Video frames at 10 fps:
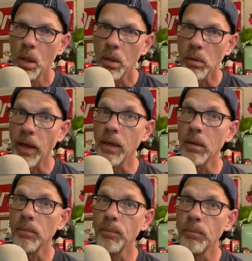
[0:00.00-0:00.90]
like
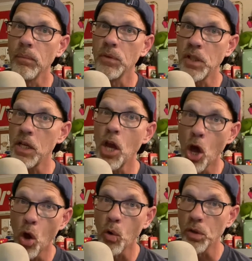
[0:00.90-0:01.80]
TO
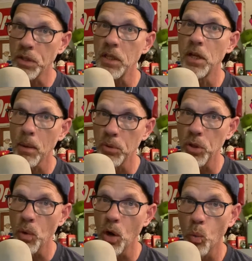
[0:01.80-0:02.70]
or TWO